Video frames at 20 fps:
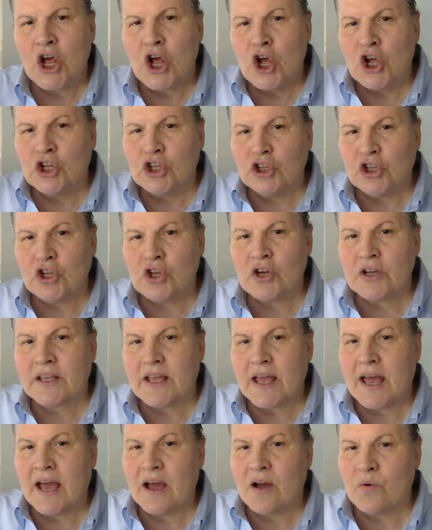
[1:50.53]
look
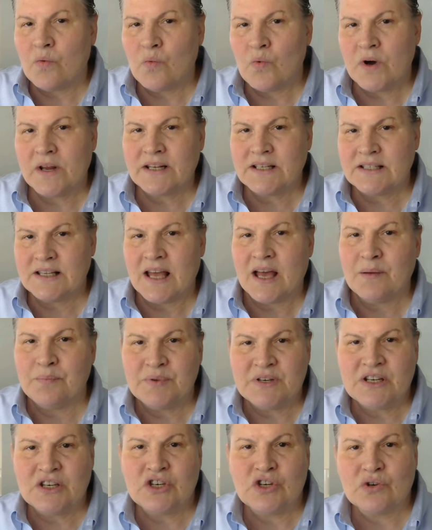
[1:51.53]
at what has
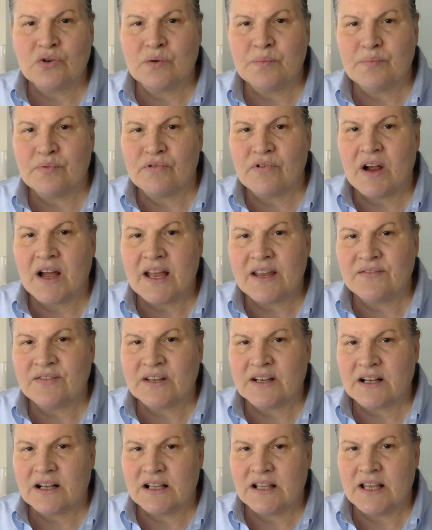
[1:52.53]
happened in your
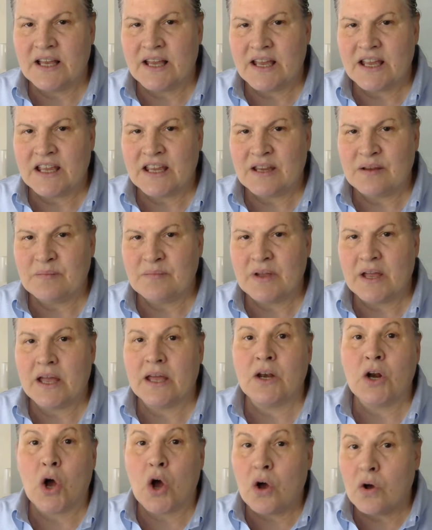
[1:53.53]
private claim,
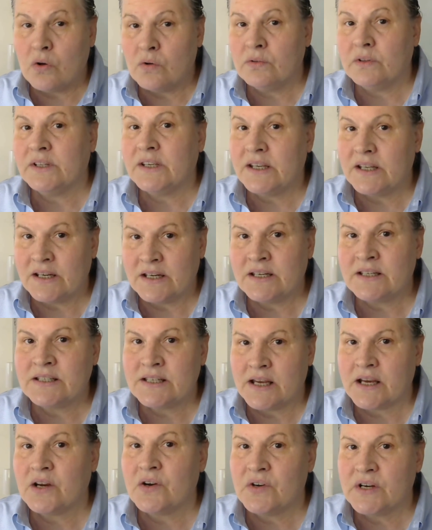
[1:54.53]
and only in
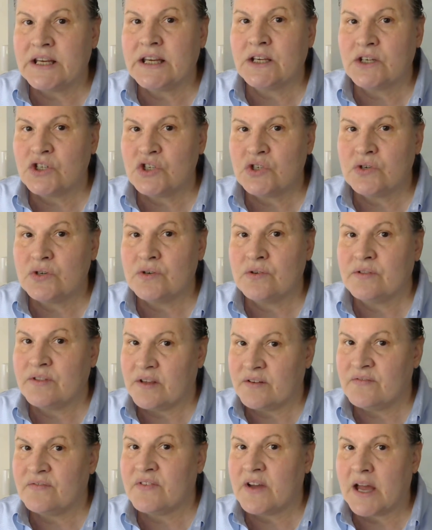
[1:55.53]
integrity and truth
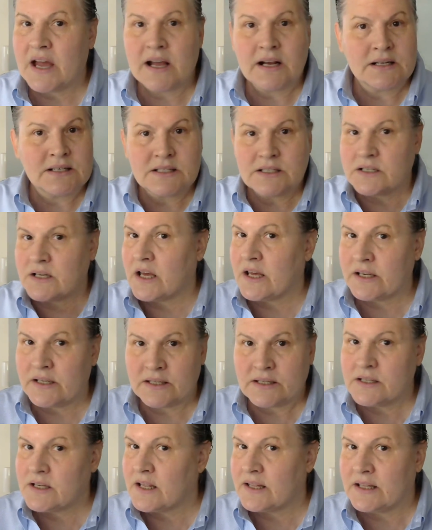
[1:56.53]
and facts, not if
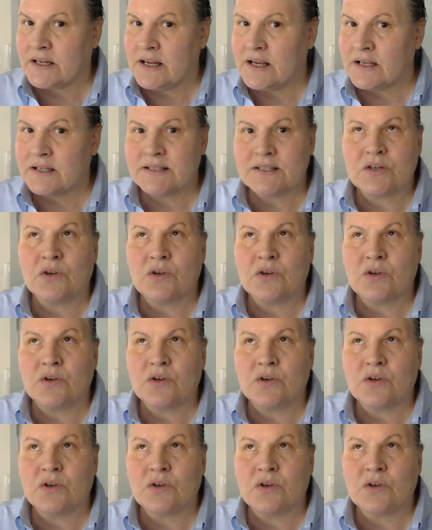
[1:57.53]
nothing else.